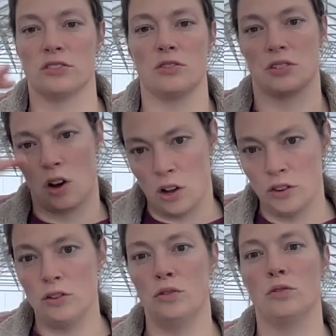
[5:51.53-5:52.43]
So it's all
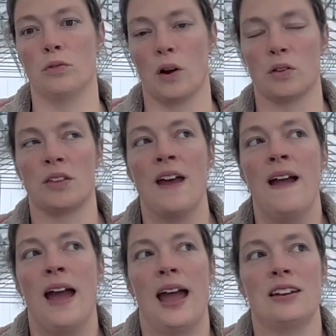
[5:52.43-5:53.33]
new growth.
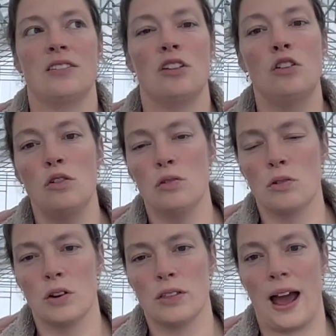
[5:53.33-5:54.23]
And the new
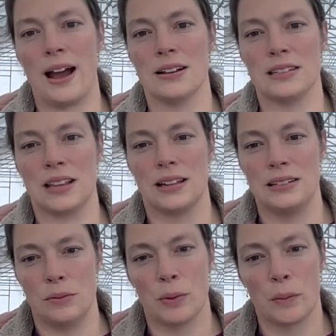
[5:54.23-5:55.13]
growth has the
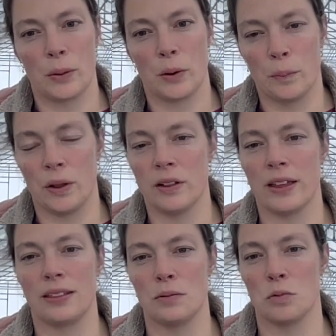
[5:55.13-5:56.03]
deeper purple,
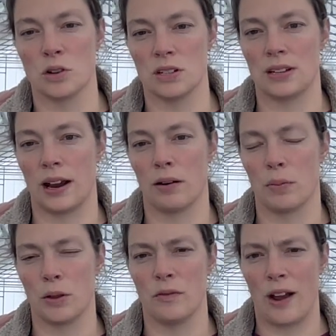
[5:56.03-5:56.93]
like the more
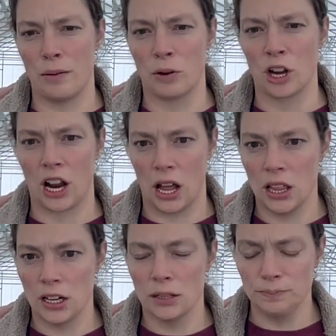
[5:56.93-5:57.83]
desirable, vibrant
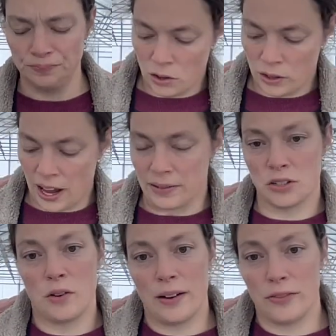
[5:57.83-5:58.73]
color. So yeah,
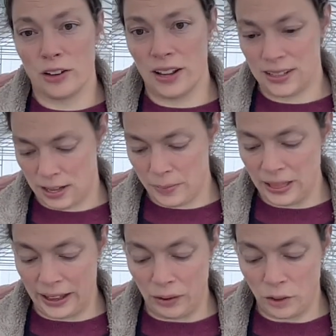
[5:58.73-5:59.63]
so I fertilize them
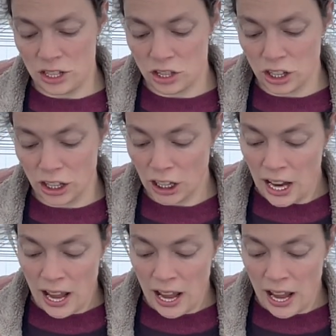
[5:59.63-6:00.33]
in late winter.